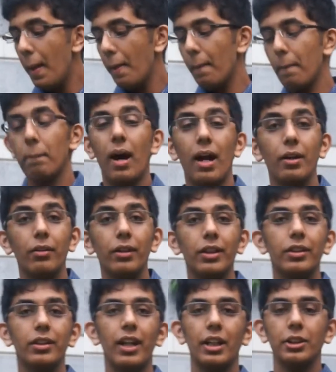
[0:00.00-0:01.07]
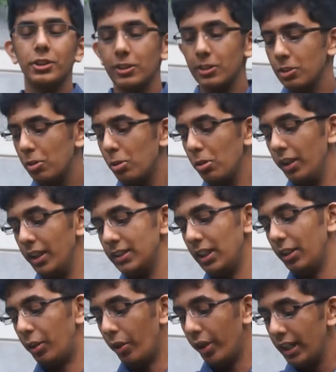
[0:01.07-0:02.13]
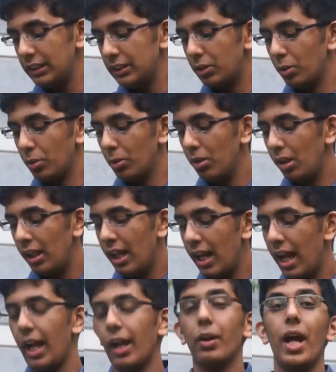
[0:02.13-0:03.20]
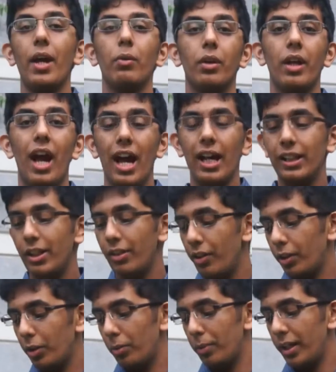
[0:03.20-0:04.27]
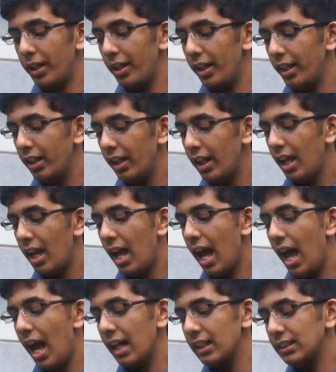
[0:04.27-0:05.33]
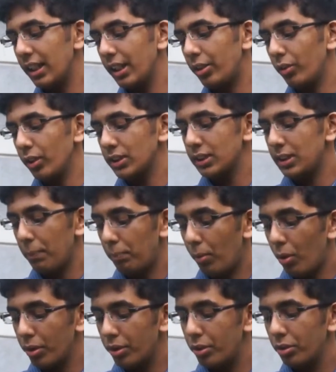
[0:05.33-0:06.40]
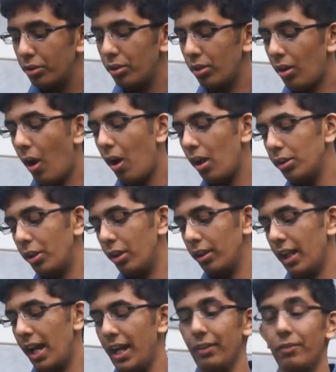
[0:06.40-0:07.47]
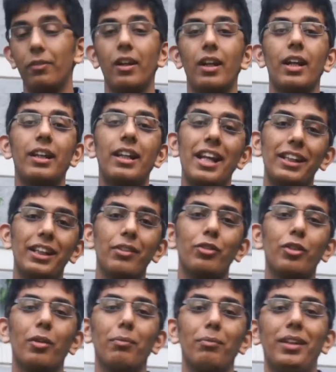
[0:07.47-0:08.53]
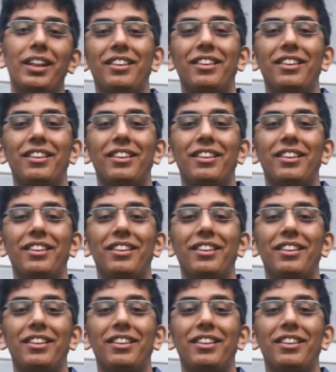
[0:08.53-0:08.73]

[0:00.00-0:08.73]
Bandung International School is a great school, and I would highly recommend it as it will support you through all your life. Take it from me.